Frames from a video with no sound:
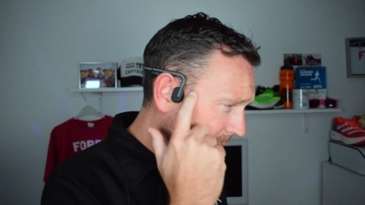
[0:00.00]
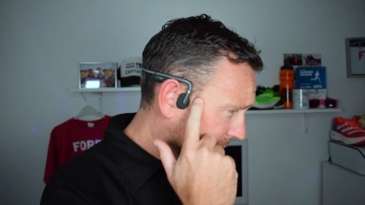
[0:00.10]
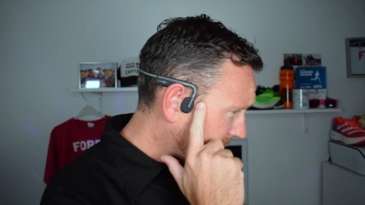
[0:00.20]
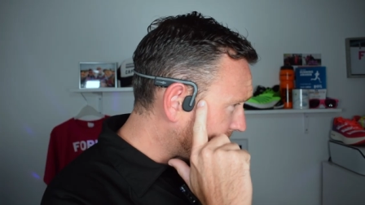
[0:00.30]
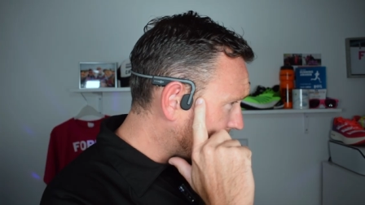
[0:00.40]

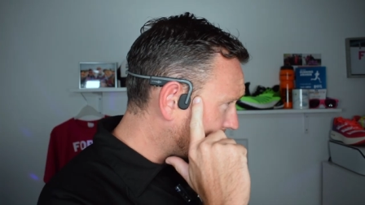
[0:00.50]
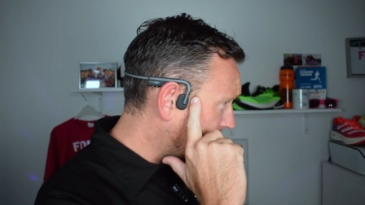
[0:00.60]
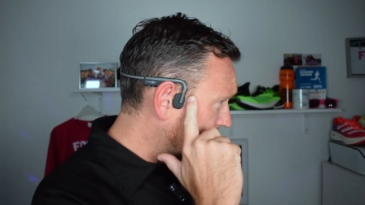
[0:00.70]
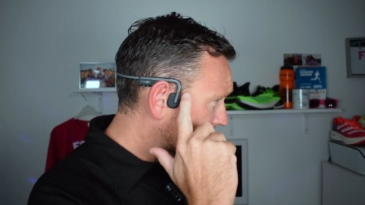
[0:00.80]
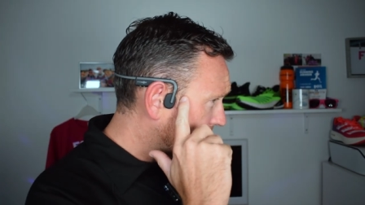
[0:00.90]
they
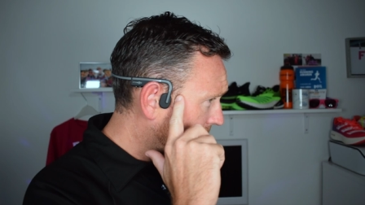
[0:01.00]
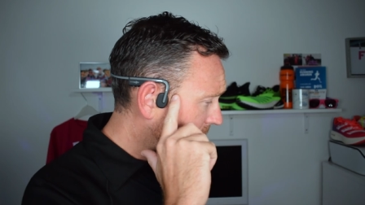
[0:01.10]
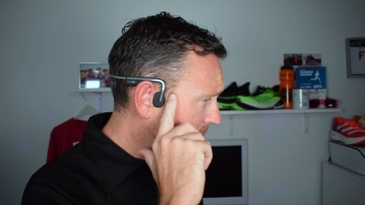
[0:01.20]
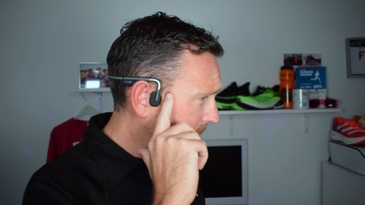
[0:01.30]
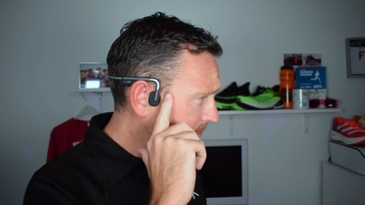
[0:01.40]
send
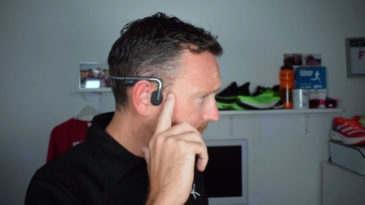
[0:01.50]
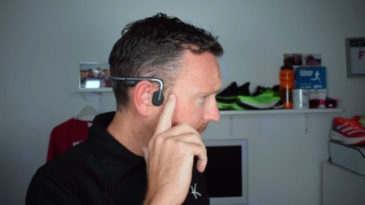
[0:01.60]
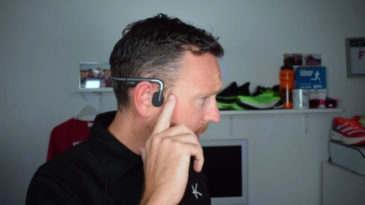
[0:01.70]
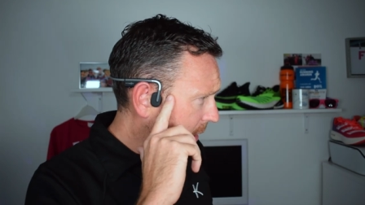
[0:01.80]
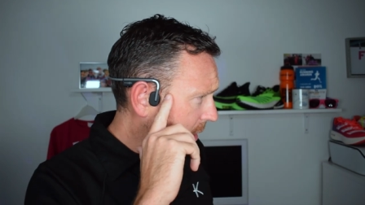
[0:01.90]
um,
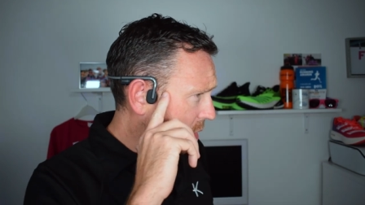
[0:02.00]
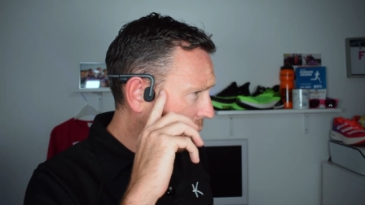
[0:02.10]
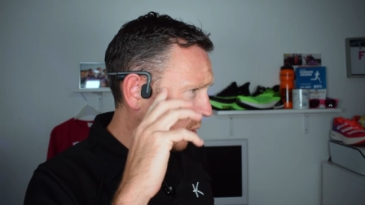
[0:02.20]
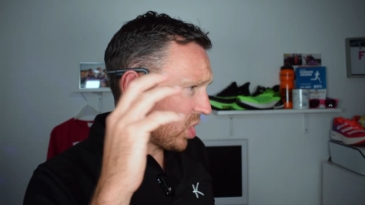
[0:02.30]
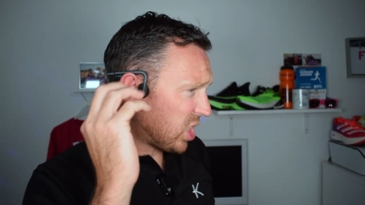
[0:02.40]

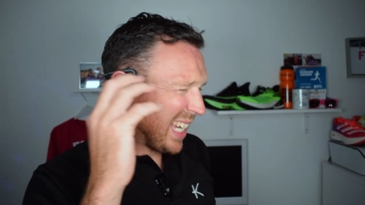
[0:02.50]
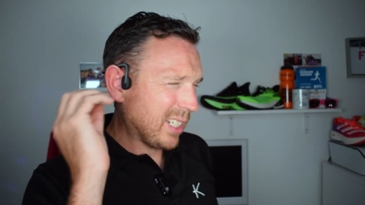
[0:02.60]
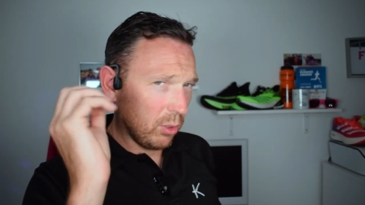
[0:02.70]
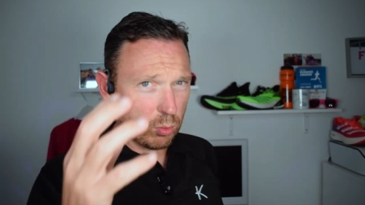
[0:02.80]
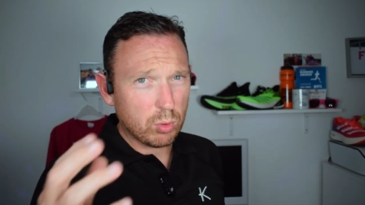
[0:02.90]
sort of
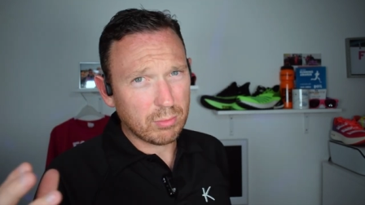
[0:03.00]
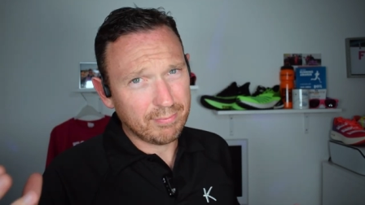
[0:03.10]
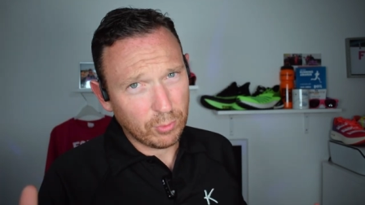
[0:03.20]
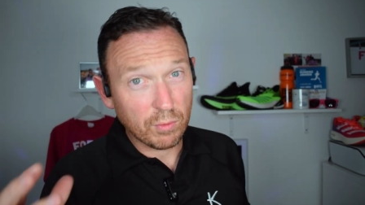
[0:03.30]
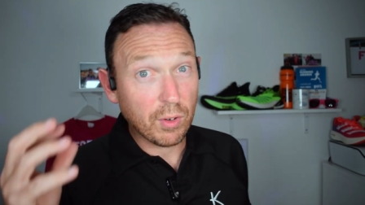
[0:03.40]
signals
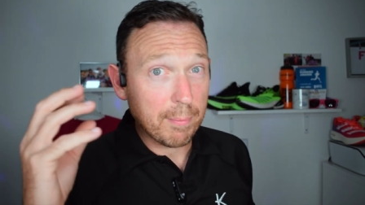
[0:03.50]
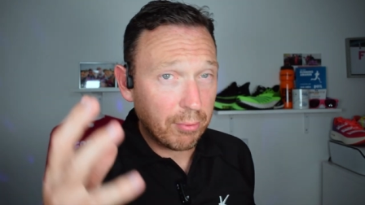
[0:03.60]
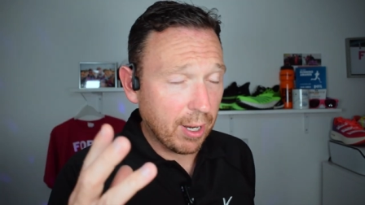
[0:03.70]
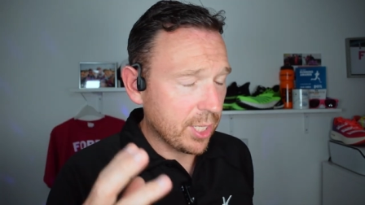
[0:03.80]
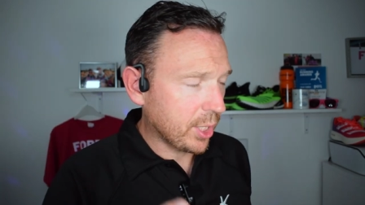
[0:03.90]
or
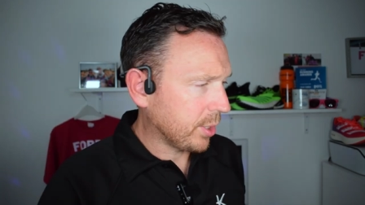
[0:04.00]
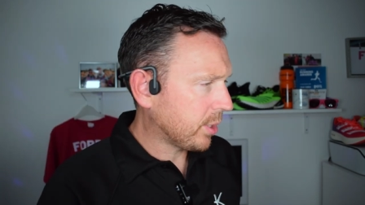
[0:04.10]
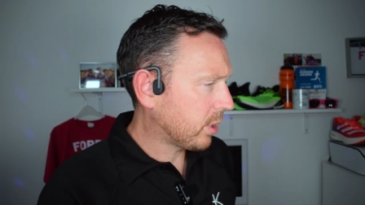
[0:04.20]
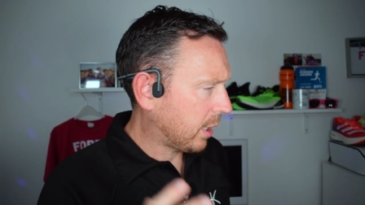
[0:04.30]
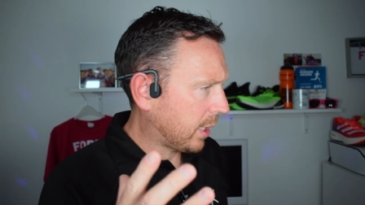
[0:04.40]

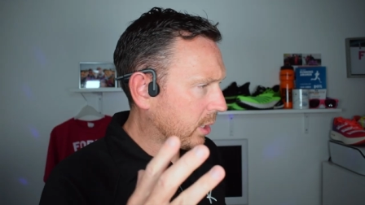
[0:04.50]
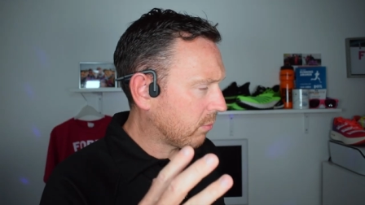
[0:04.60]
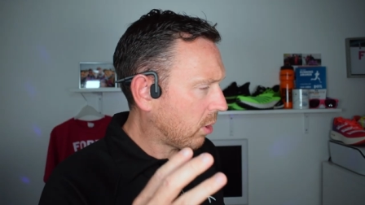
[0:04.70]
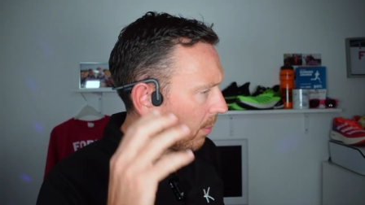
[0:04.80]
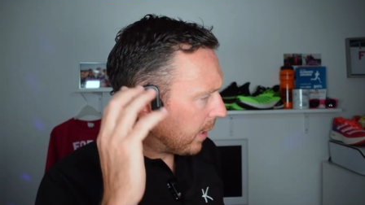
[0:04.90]
vibrations, uh, is the
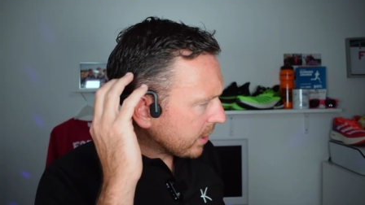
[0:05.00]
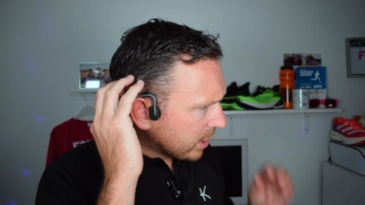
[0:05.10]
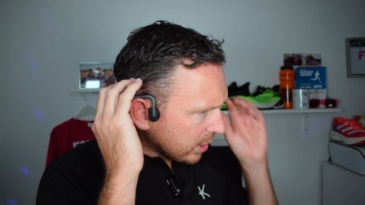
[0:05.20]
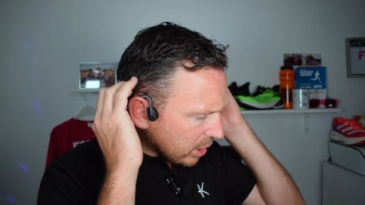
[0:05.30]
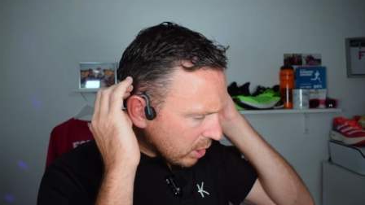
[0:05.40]
right way
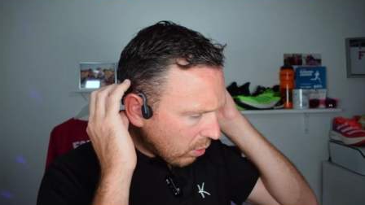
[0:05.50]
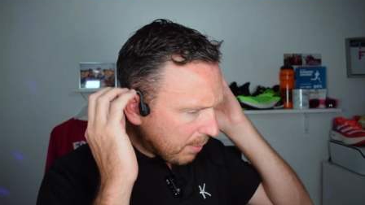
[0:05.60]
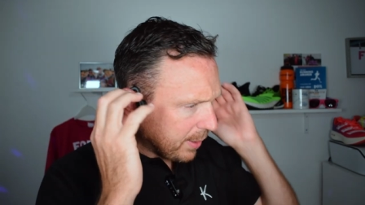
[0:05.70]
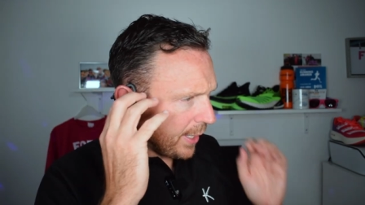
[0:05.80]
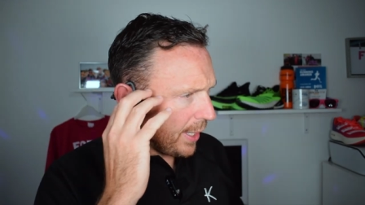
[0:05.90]
actually to
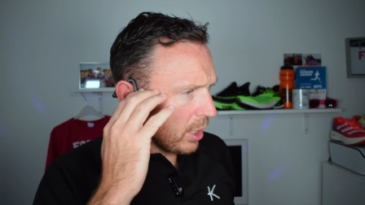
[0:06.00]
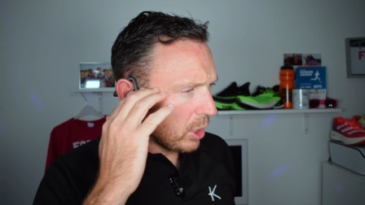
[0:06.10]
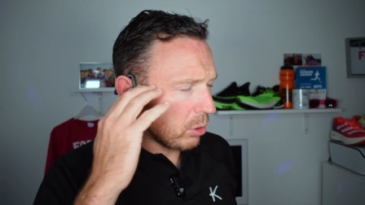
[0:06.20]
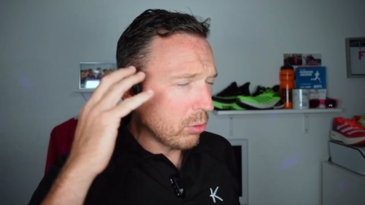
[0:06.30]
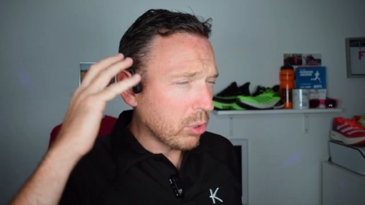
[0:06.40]
describe it,
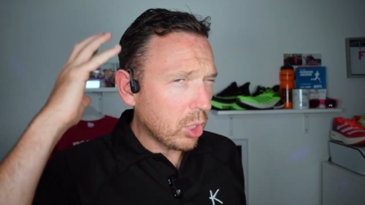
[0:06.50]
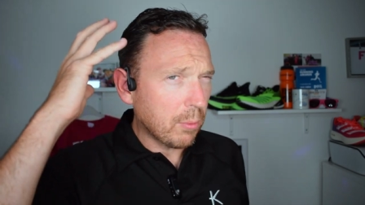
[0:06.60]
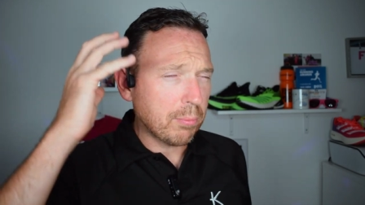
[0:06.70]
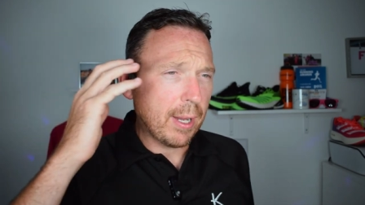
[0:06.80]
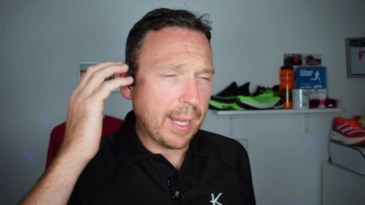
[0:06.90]
through to your
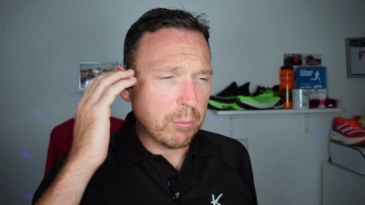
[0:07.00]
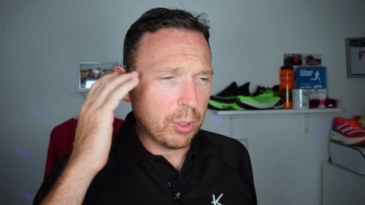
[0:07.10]
brain.